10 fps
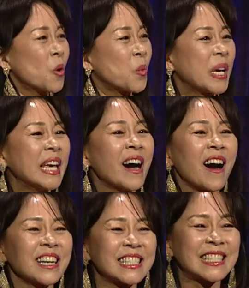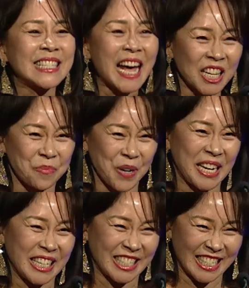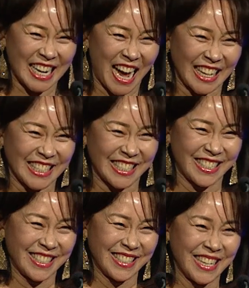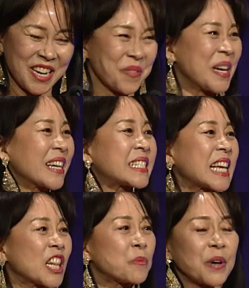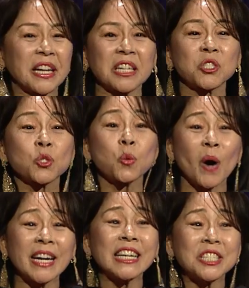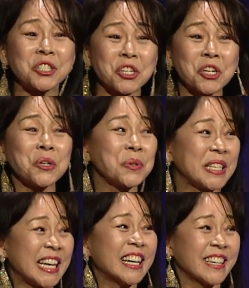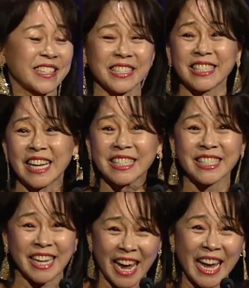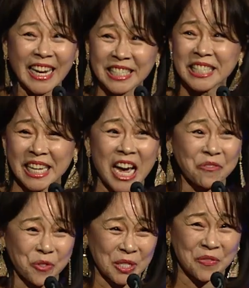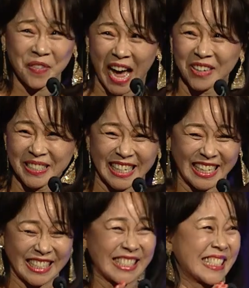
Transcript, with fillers: we are celebrating tonight. We are celebrating 22 years since KACF was founded.